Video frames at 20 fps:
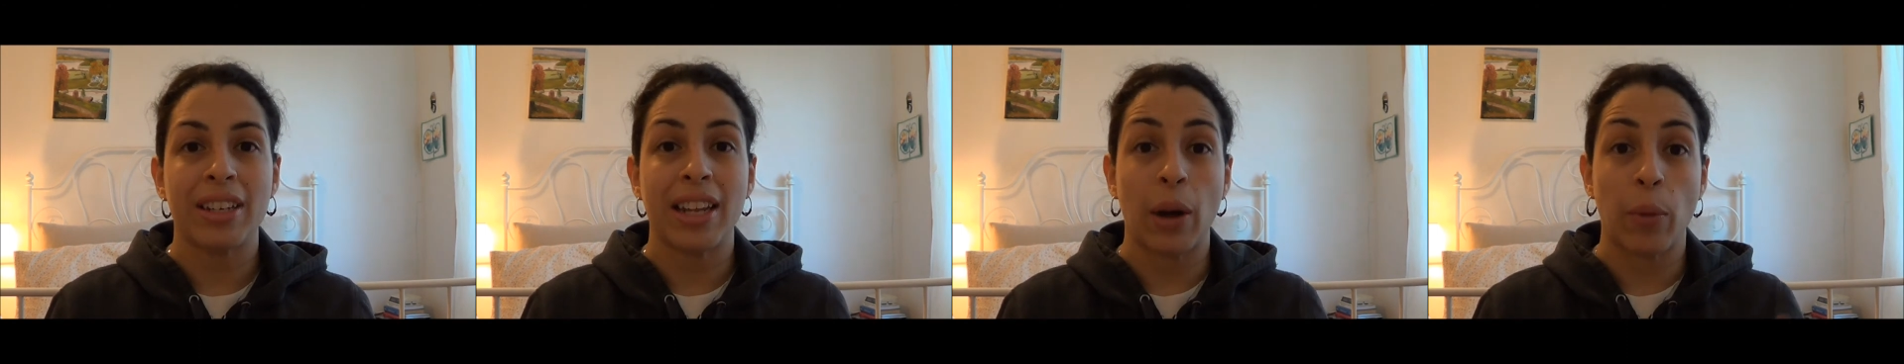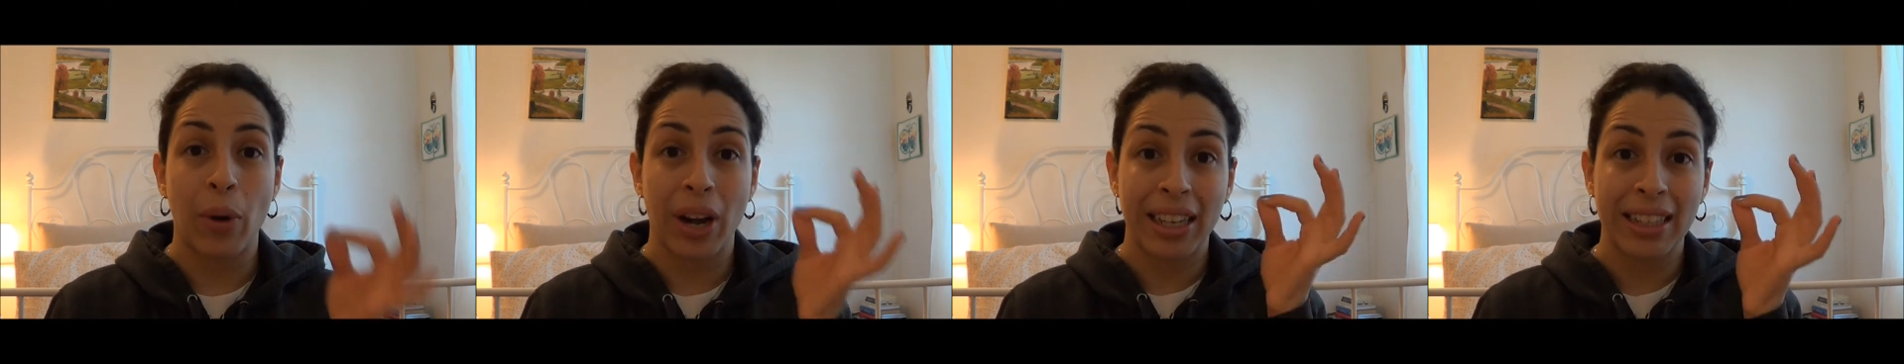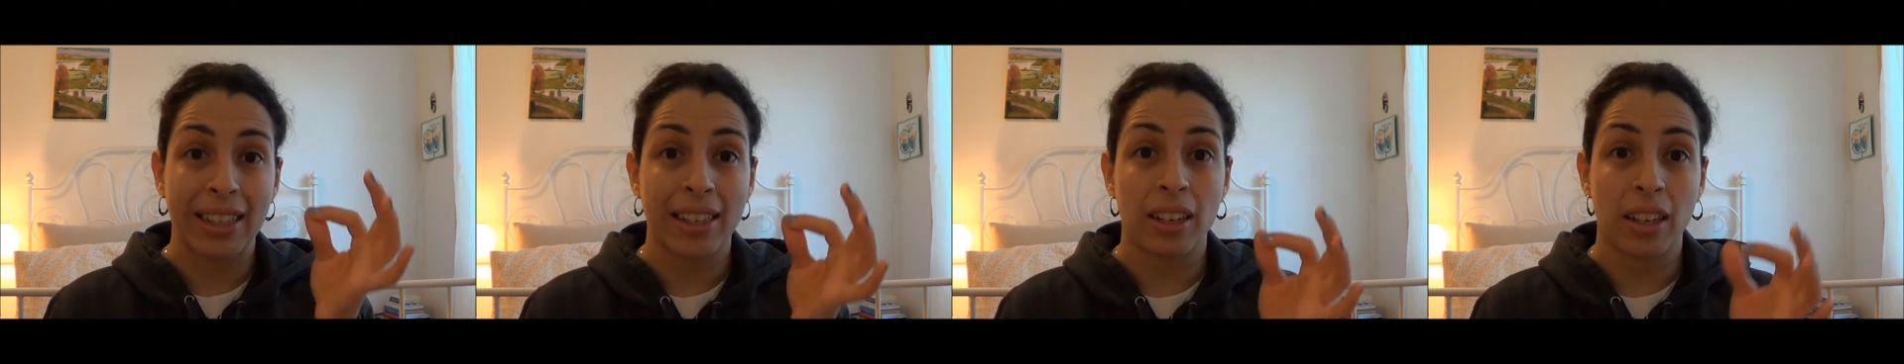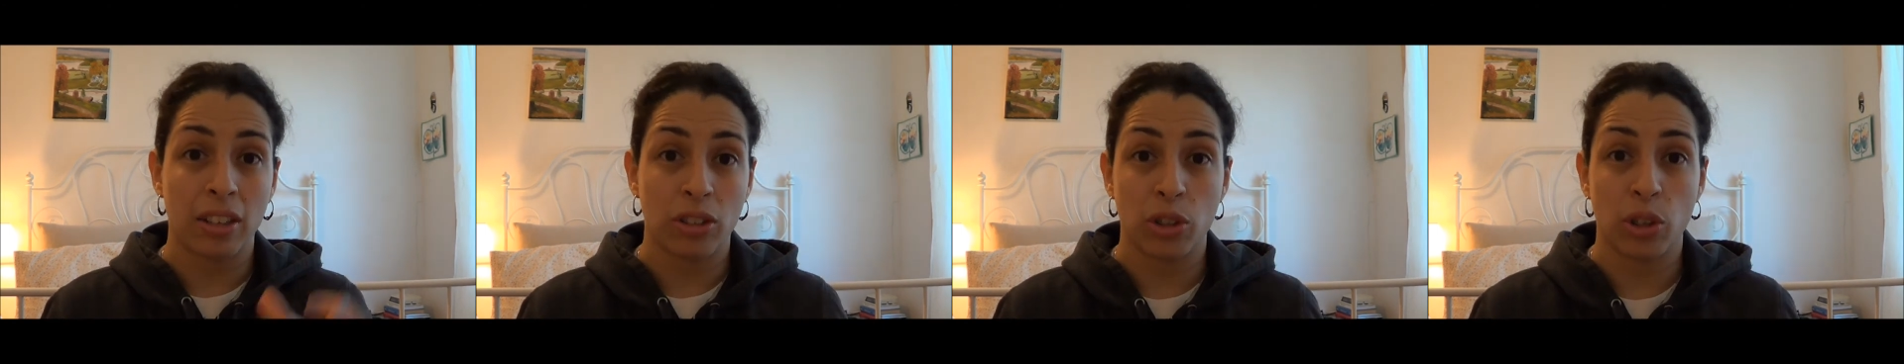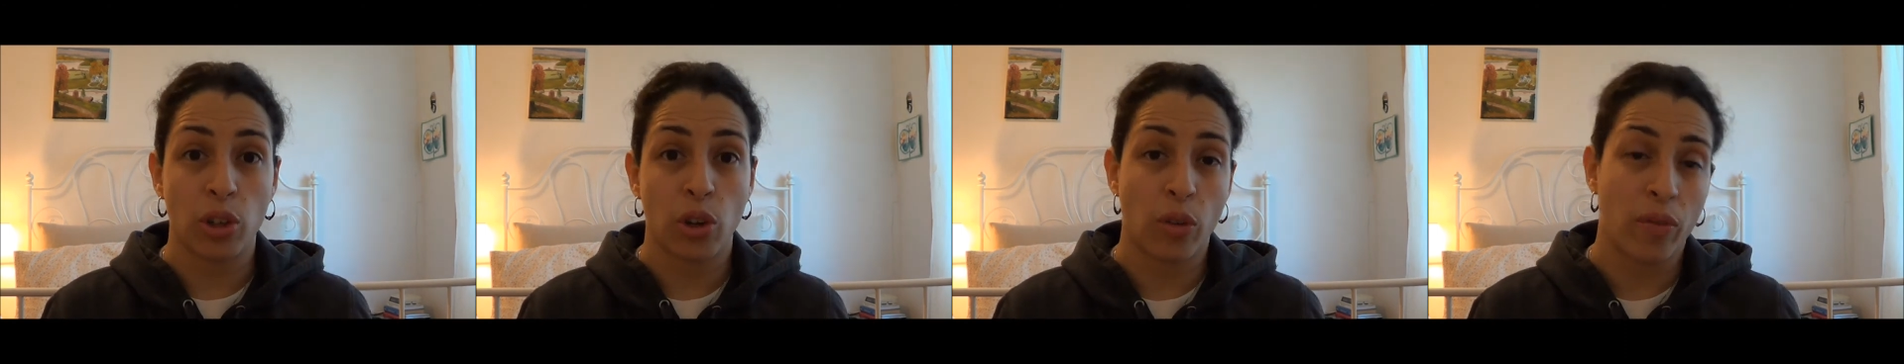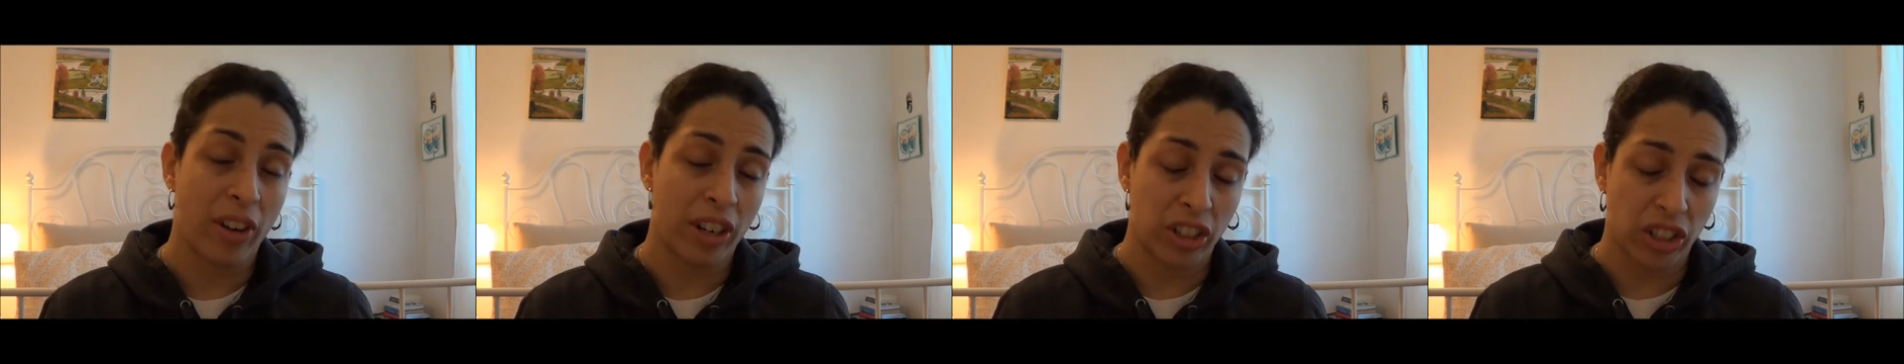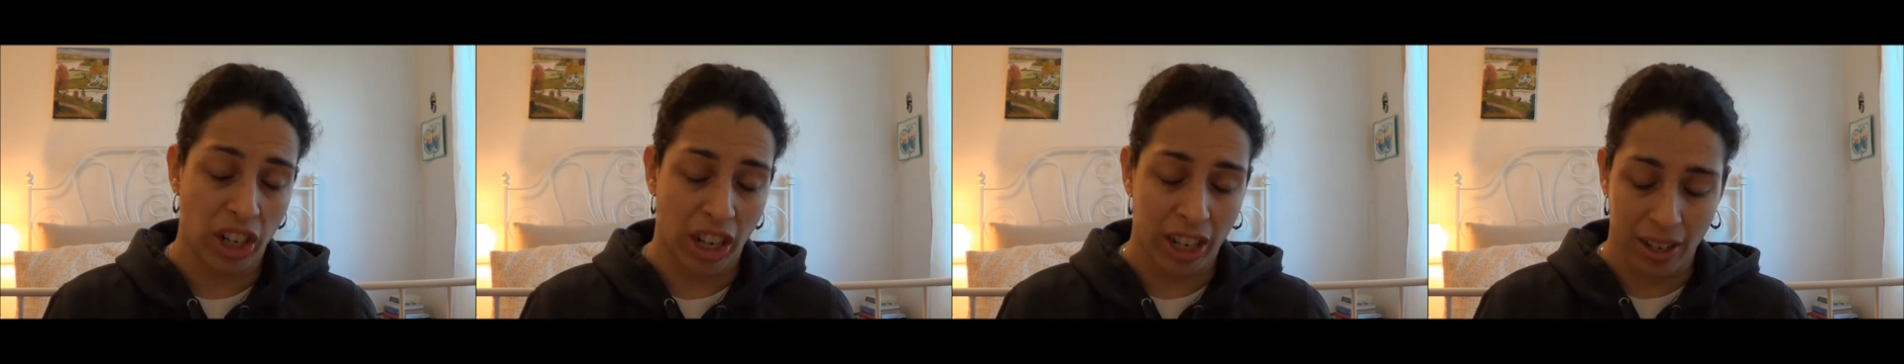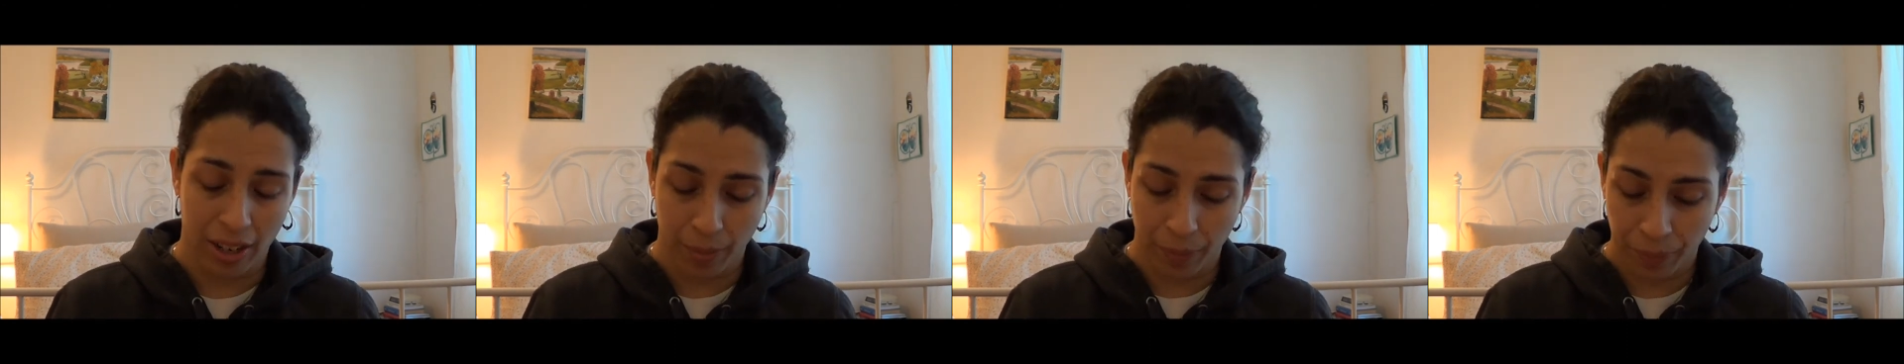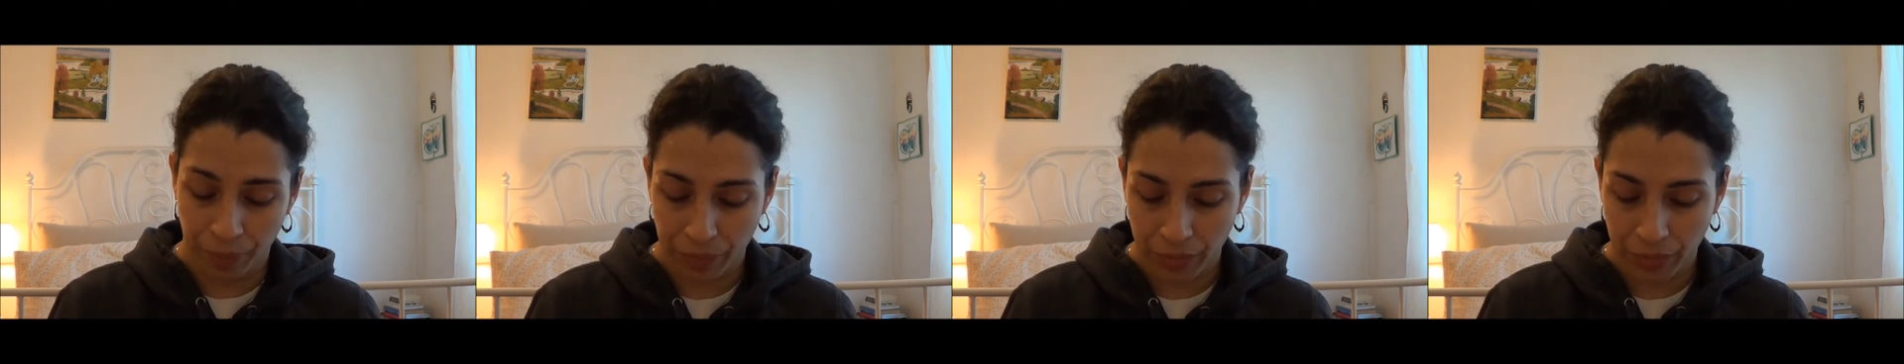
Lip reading: directly into your vagina.